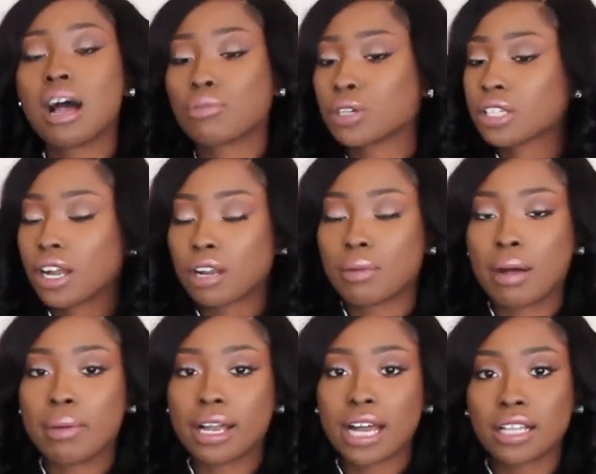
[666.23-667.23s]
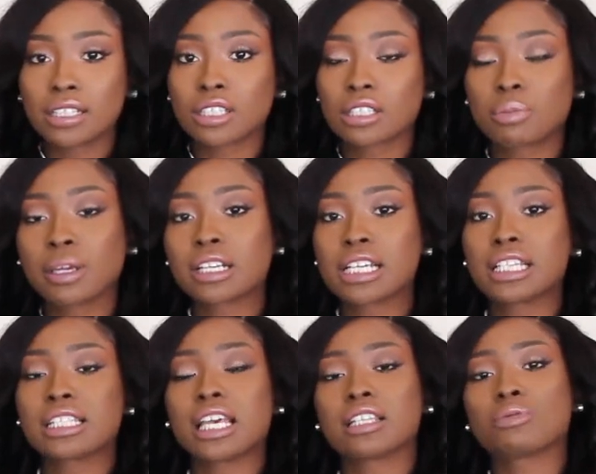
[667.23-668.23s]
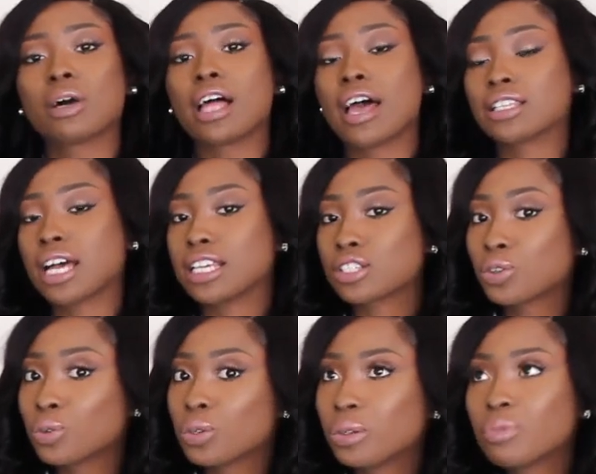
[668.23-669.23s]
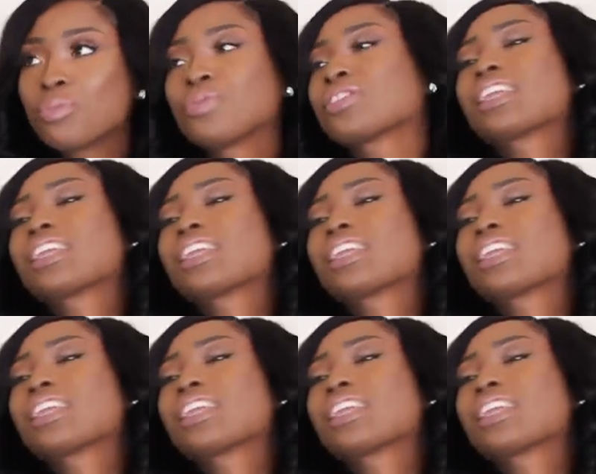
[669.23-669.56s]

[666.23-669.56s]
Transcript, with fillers: I'm going to talk about my college experience as well as high school.